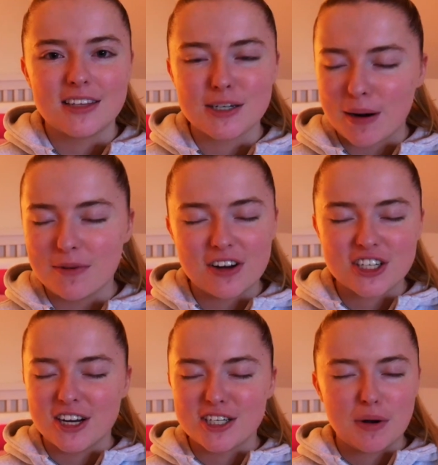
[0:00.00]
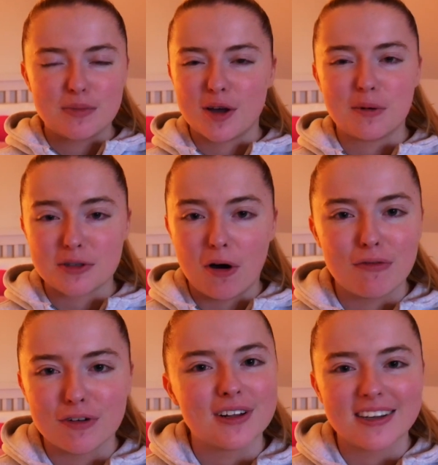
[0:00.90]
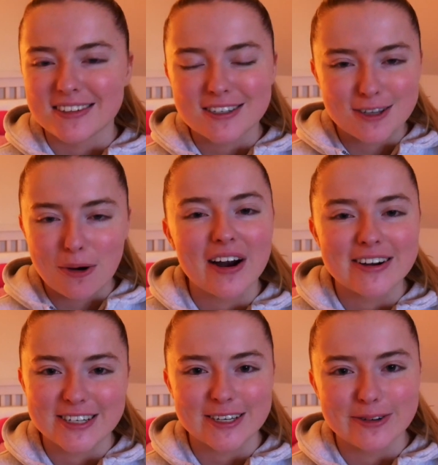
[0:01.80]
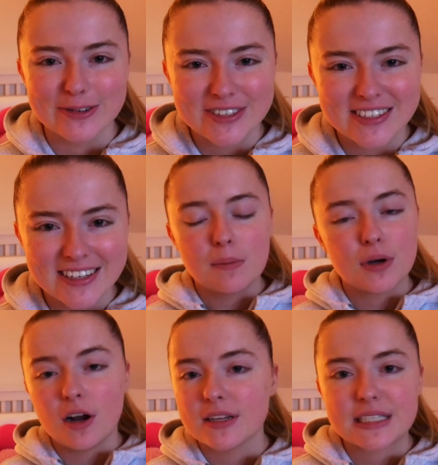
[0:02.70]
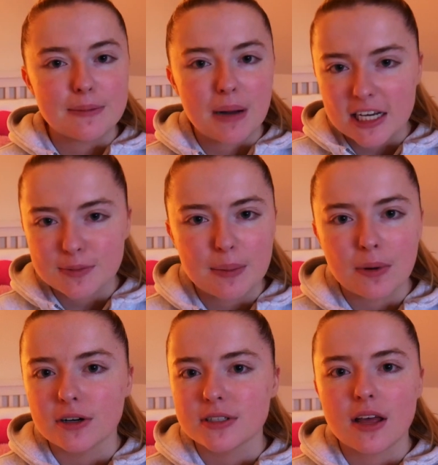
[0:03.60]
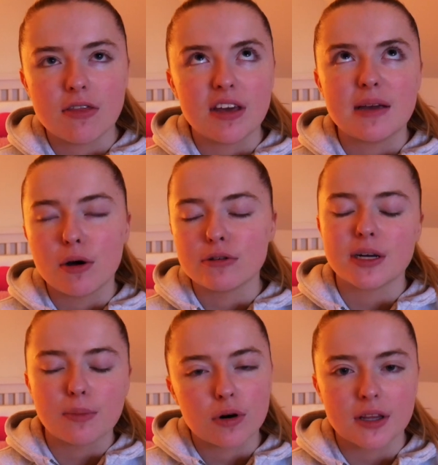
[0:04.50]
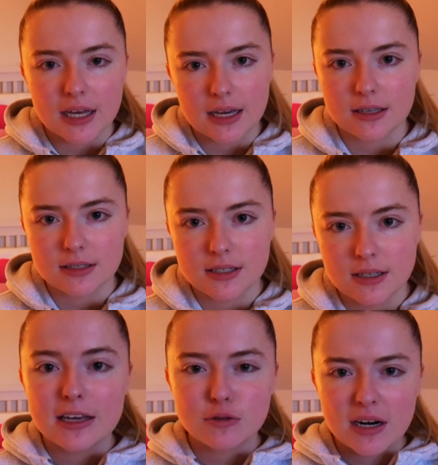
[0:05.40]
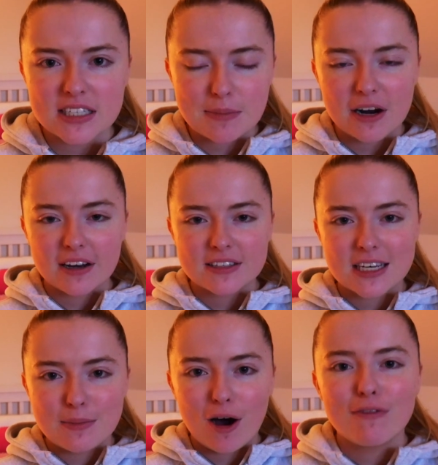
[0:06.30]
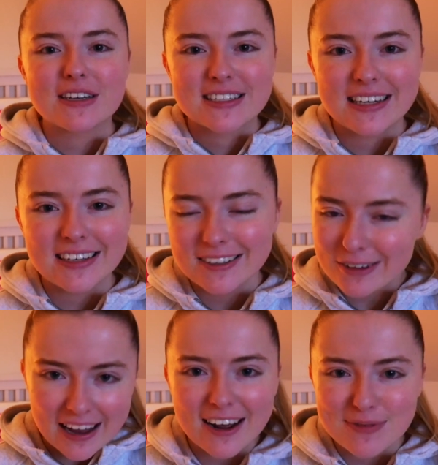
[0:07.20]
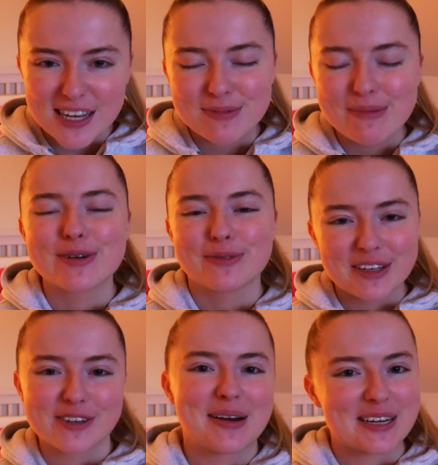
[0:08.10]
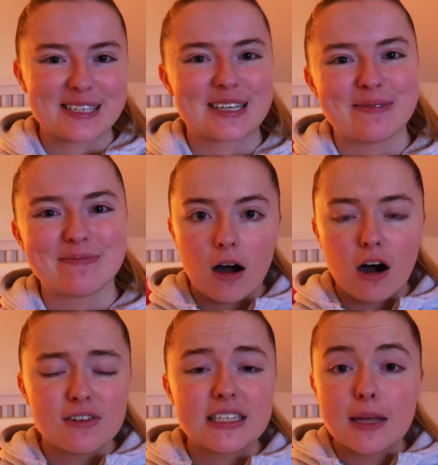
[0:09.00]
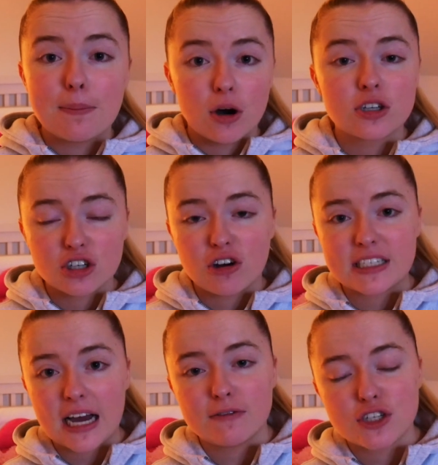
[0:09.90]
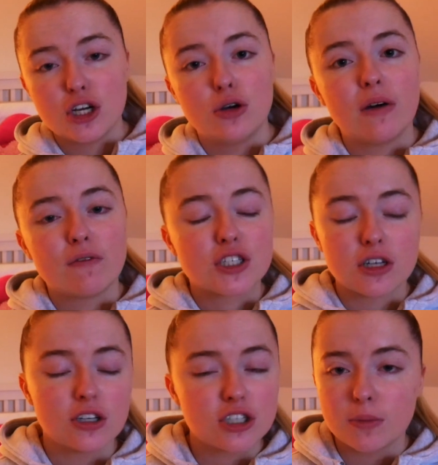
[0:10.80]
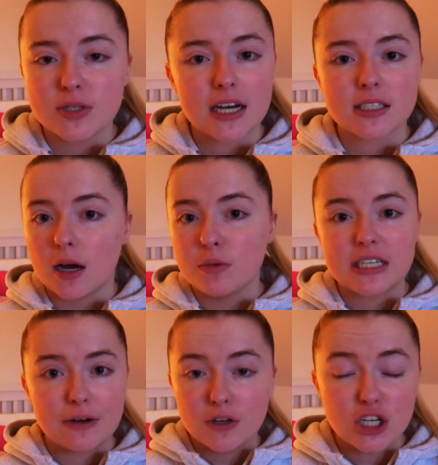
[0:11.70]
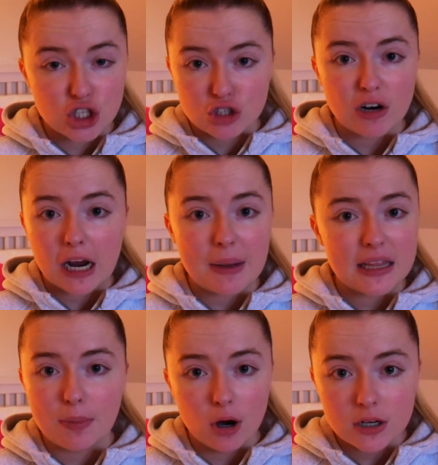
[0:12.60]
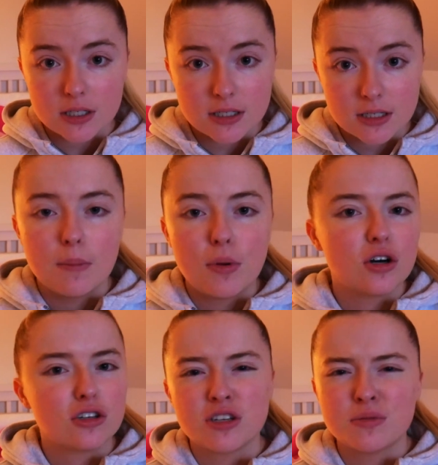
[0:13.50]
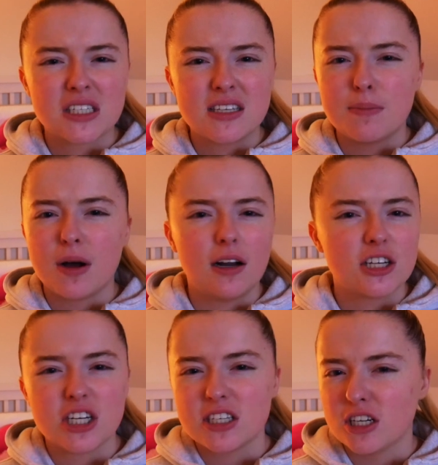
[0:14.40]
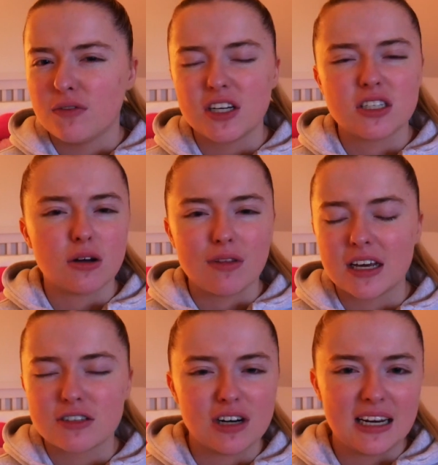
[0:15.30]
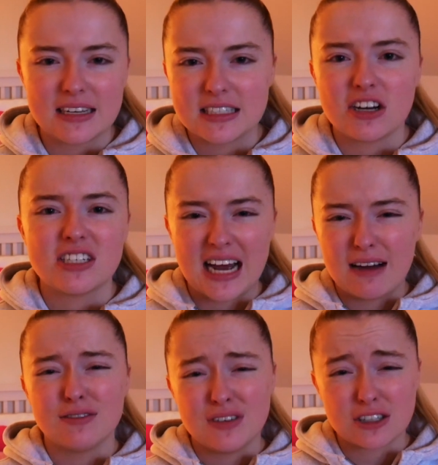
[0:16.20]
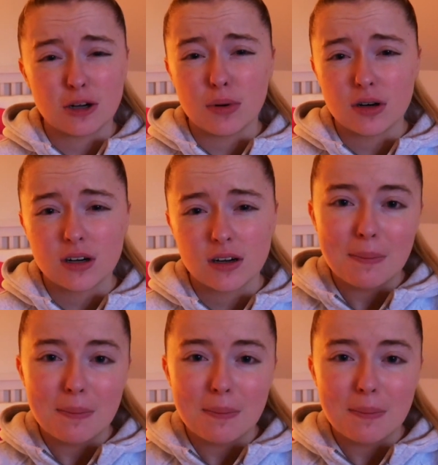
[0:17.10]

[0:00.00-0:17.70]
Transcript: The Department of Education website was awful and so hard to use, but honestly past papers, the most important things. As well as the marking scheme, obviously you can't have past papers without their marking scheme. Obviously the books are great to have too, and for certain subjects I would definitely just recommend the books. But other subjects like biology and stuff, I just don't think it's really necessary to have a physical book.